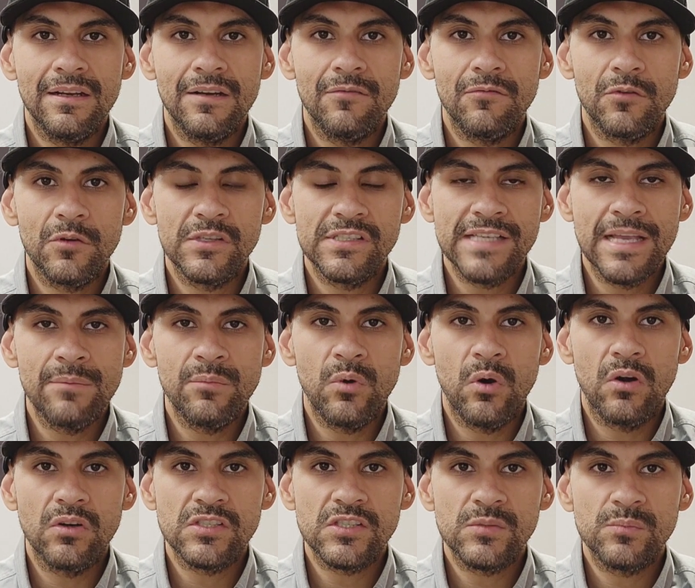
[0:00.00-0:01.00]
for example,
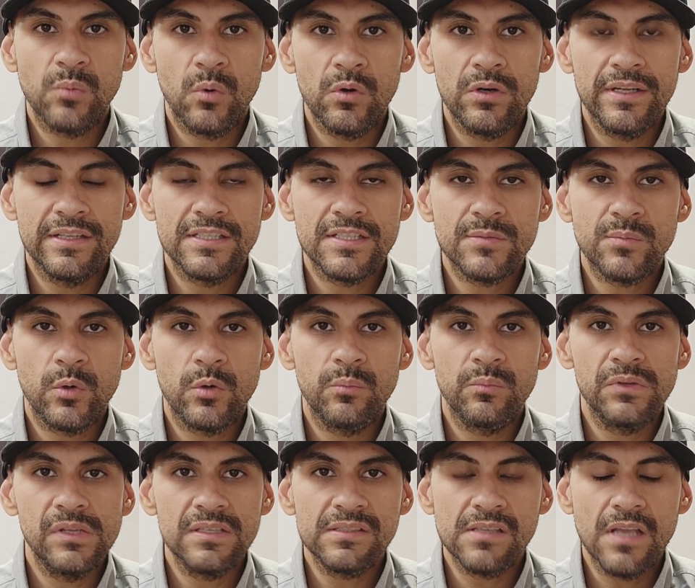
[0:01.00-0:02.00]
our Sport and
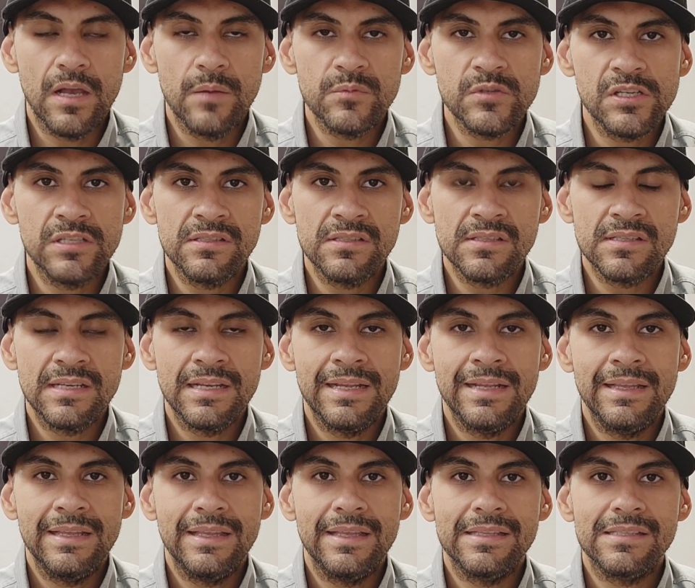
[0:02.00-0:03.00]
Sport Plus options,
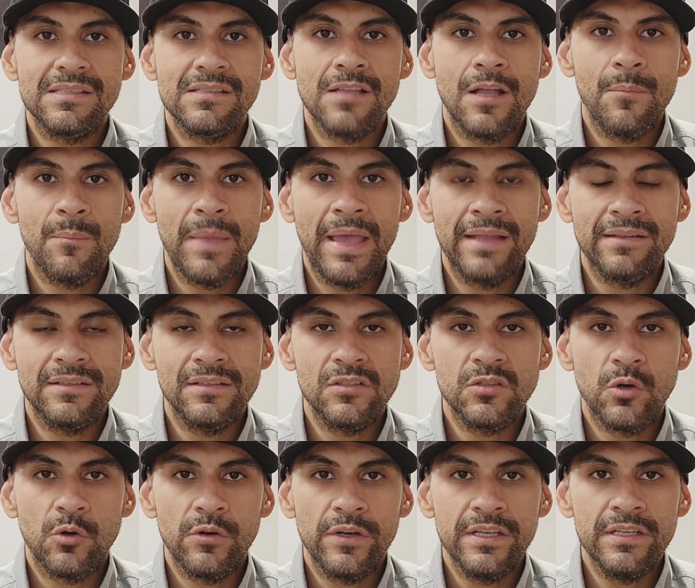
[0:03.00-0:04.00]
it's not
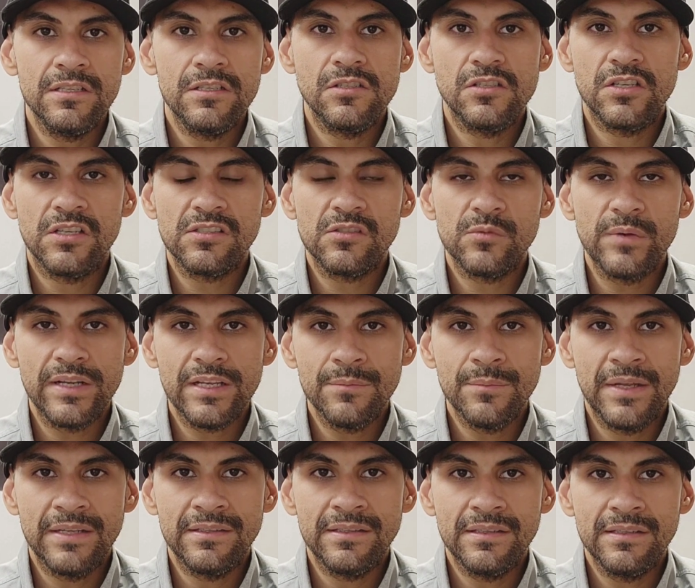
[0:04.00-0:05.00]
mandatory, just
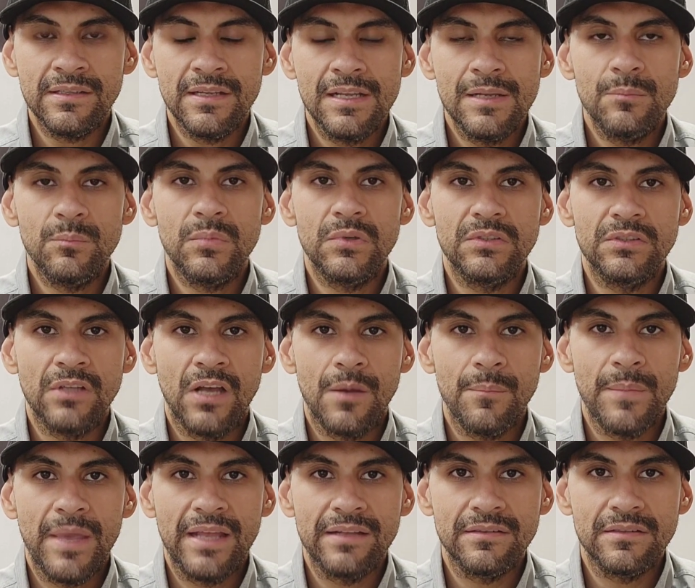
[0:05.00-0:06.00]
recommended, but
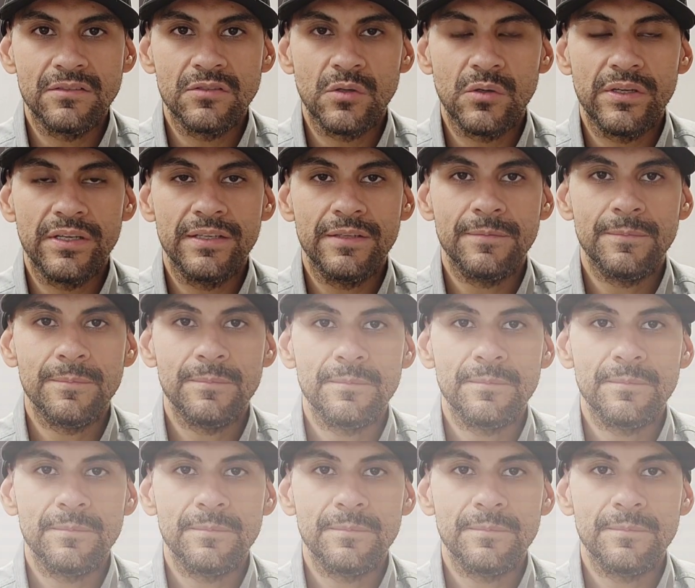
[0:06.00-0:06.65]
not mandatory.